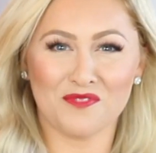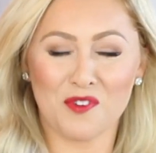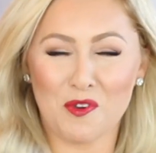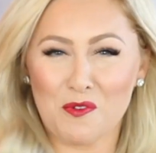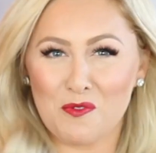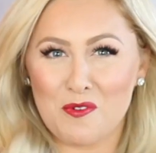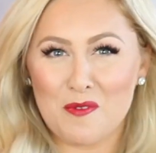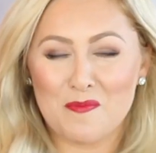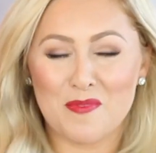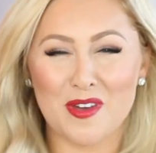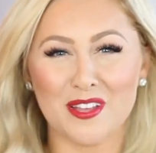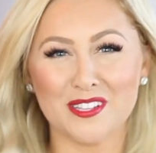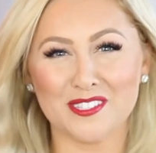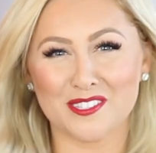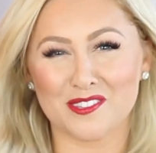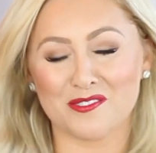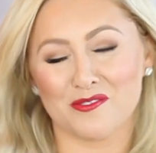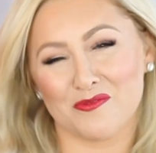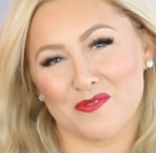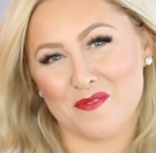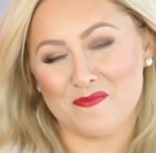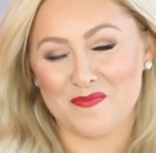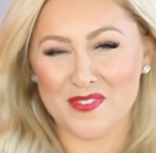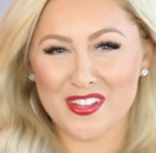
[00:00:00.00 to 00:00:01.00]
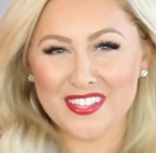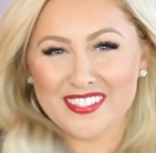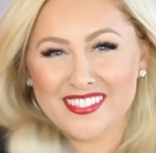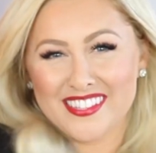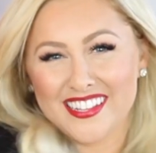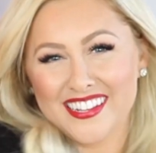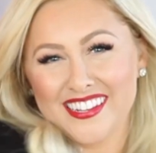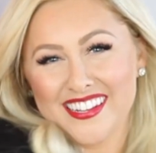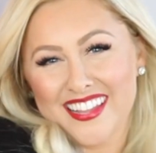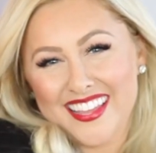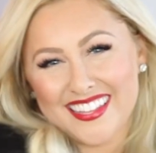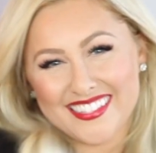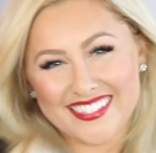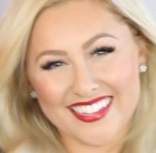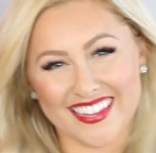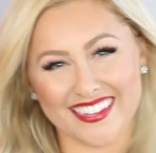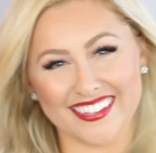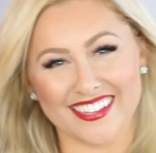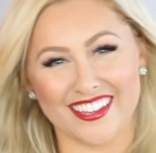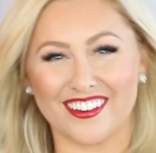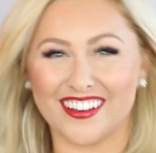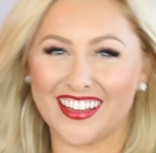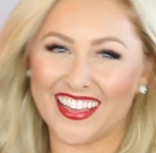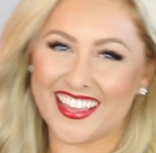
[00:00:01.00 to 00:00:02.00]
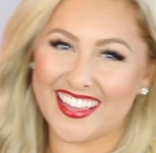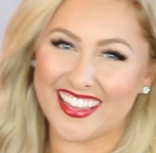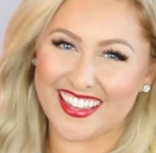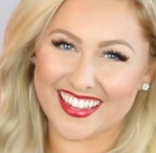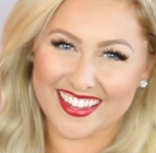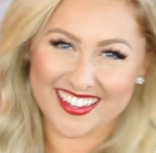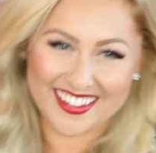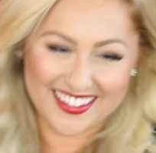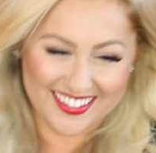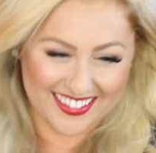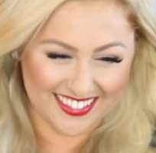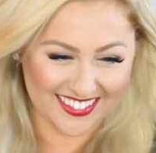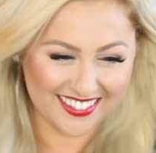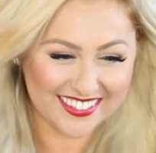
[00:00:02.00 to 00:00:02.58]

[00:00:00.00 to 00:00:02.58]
Rapunzel, Rapunzel, let down your hair.